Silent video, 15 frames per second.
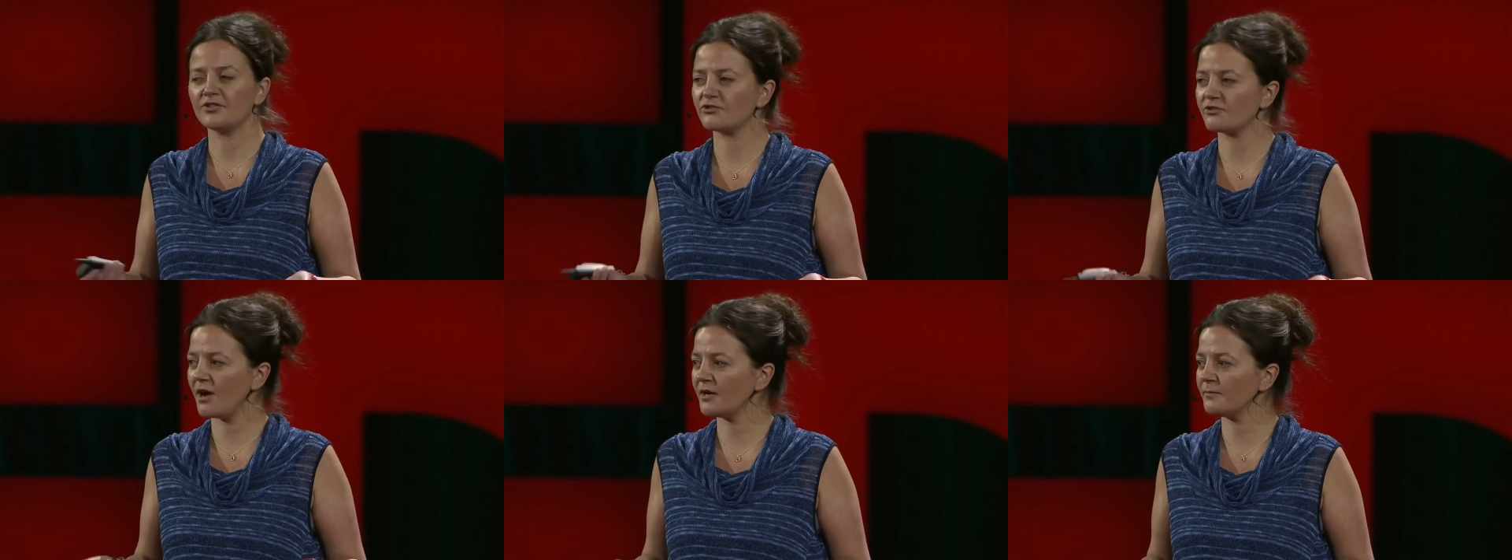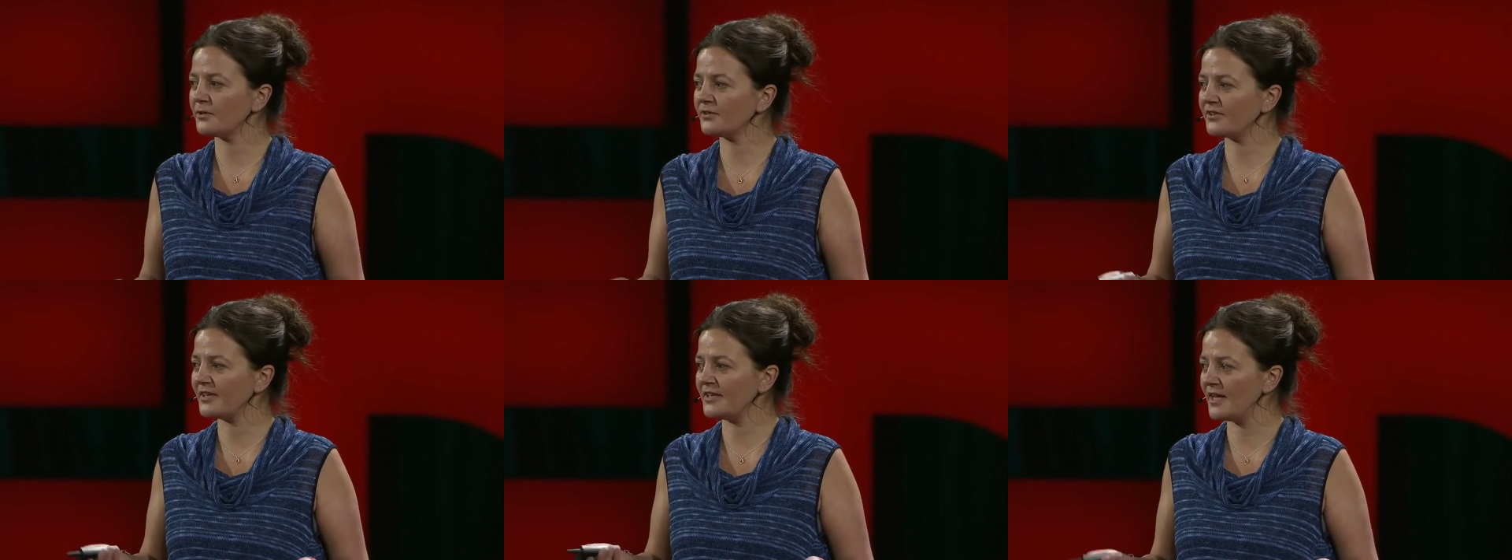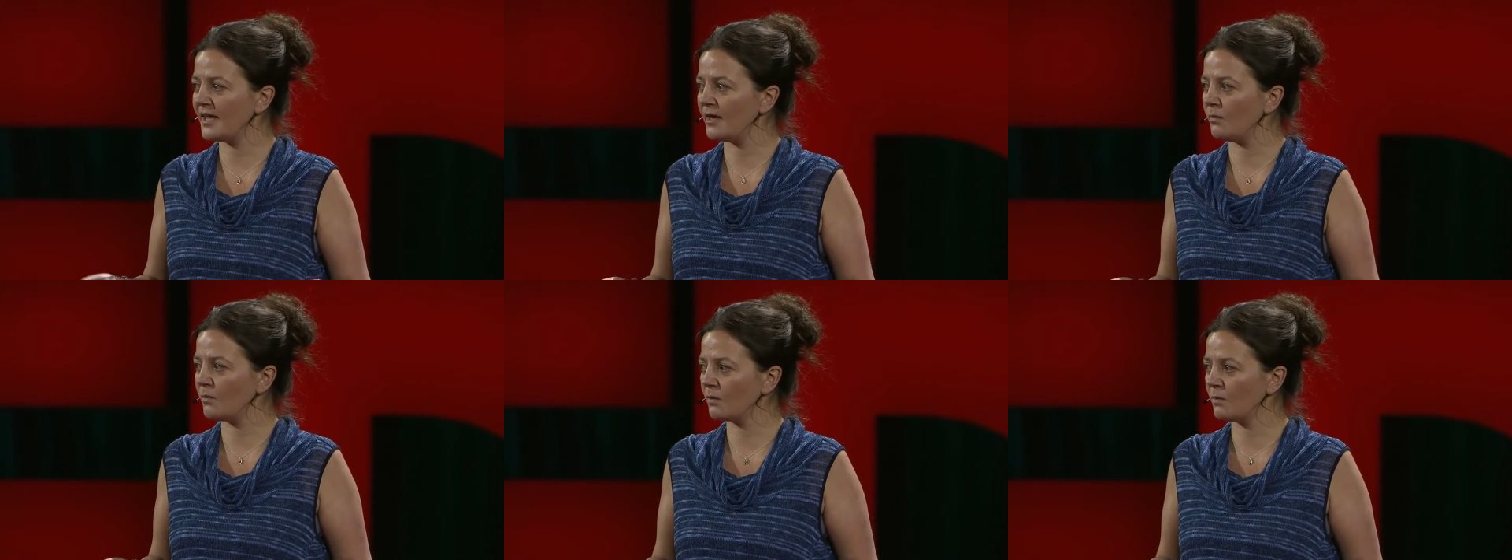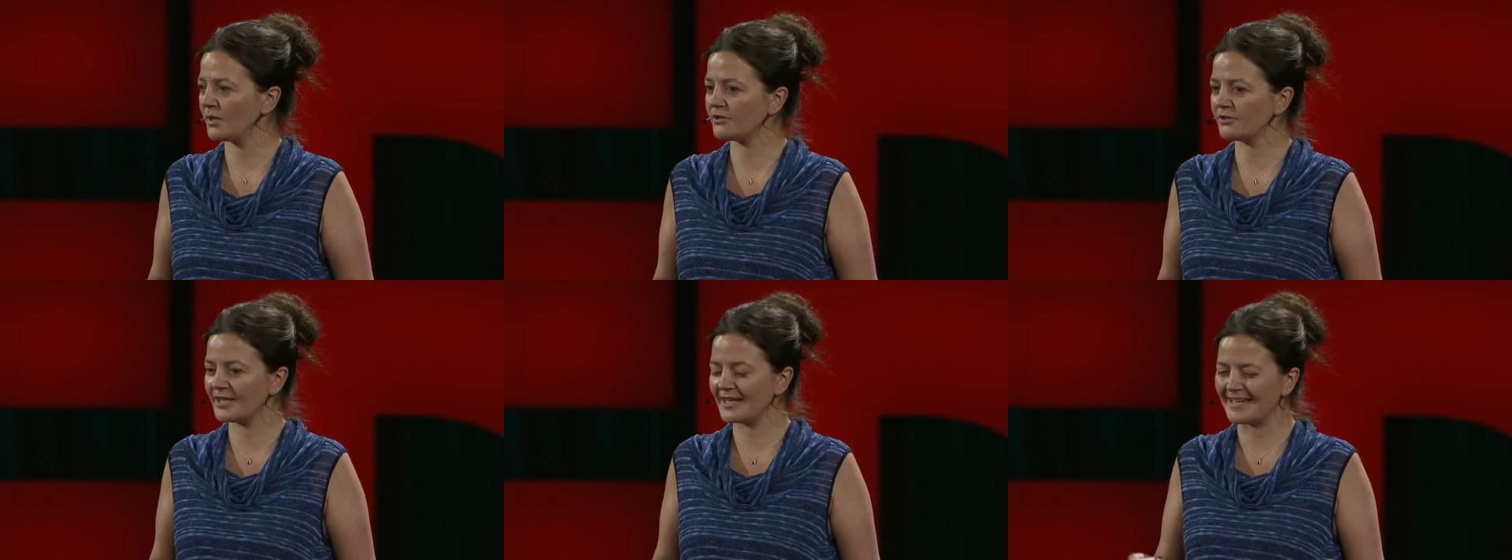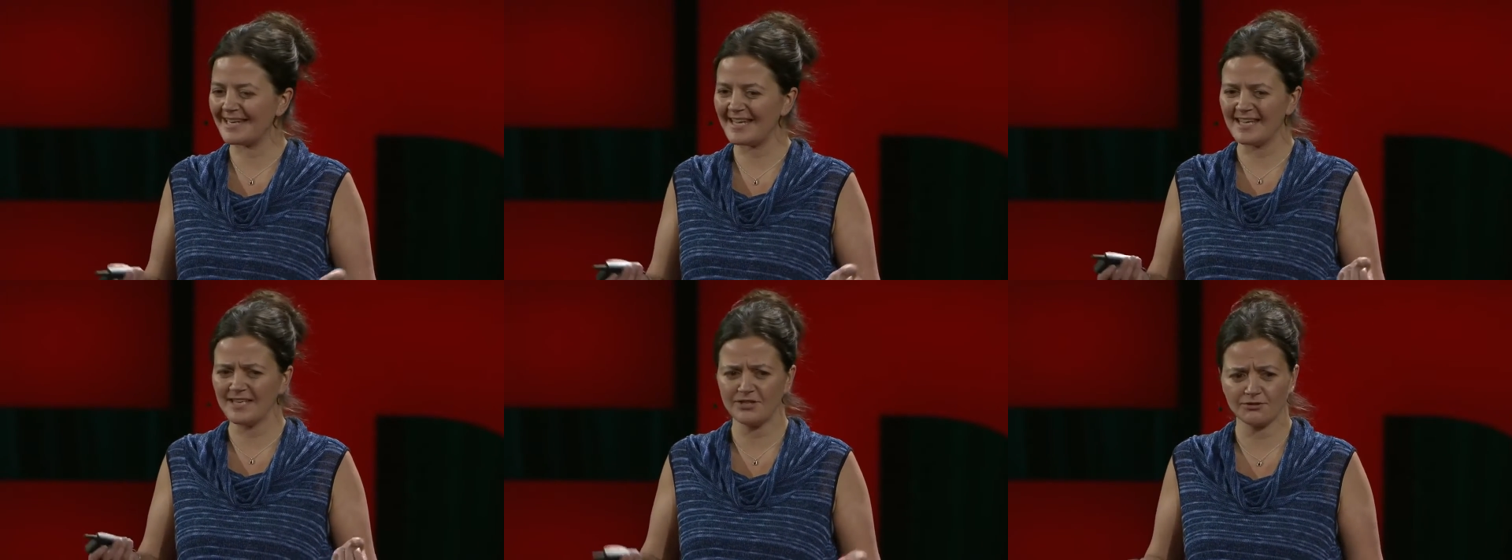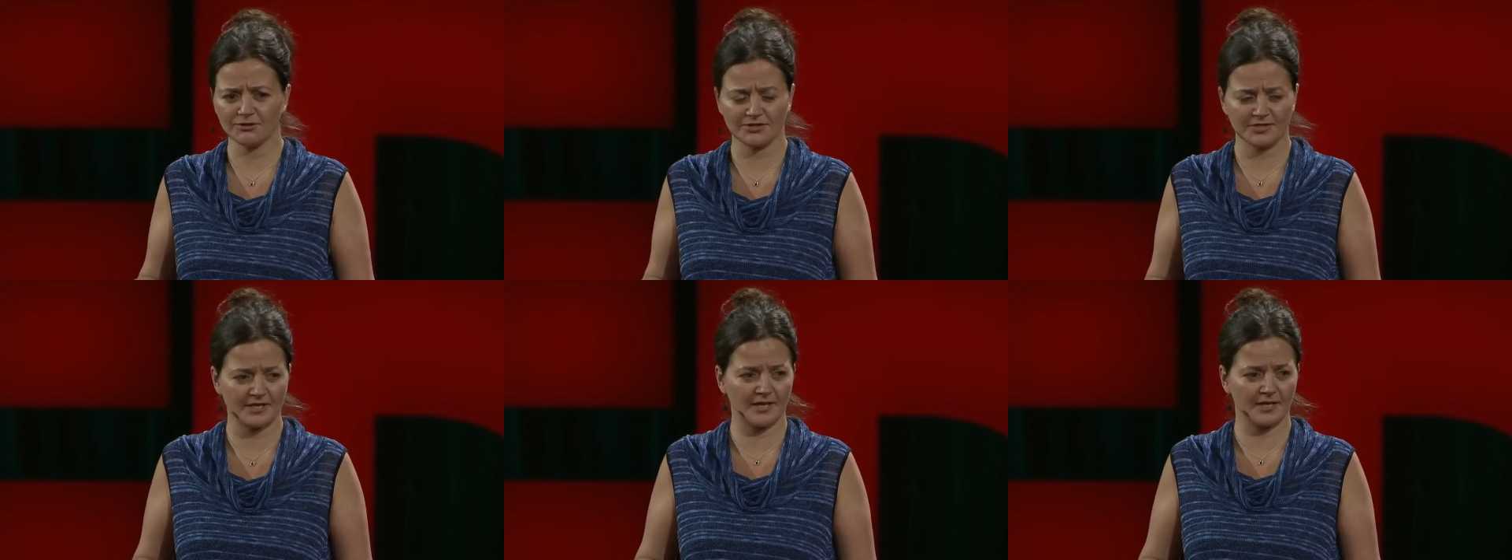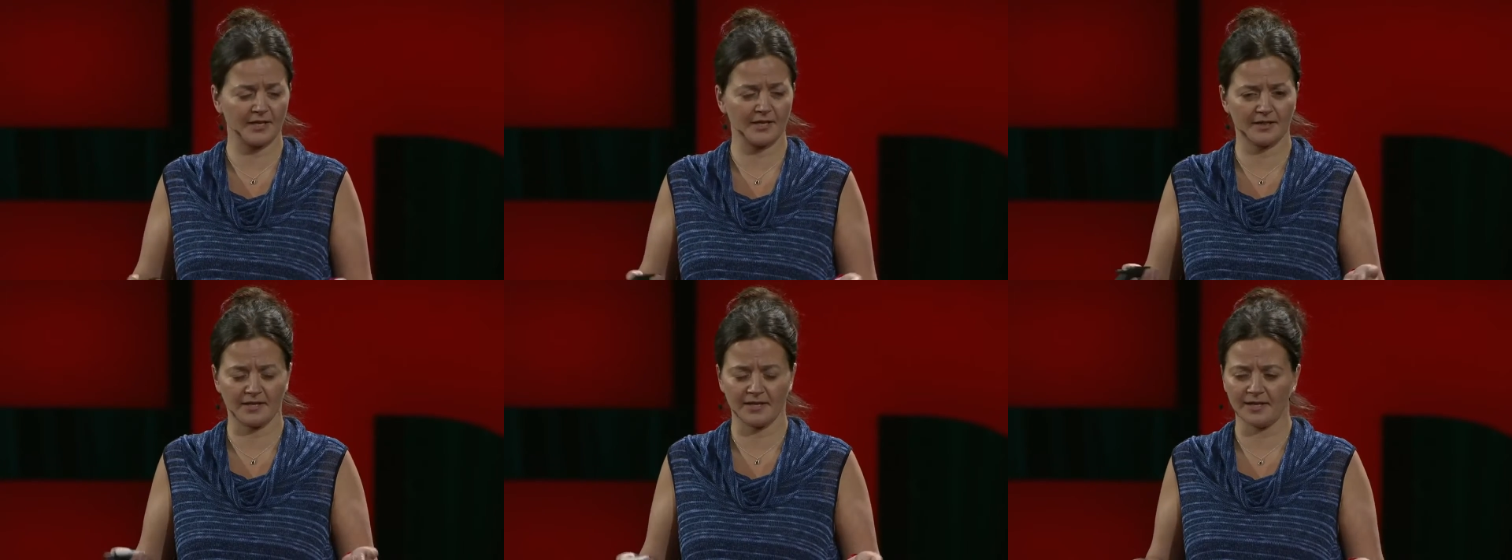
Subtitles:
astronomers at Yale were wondering an interesting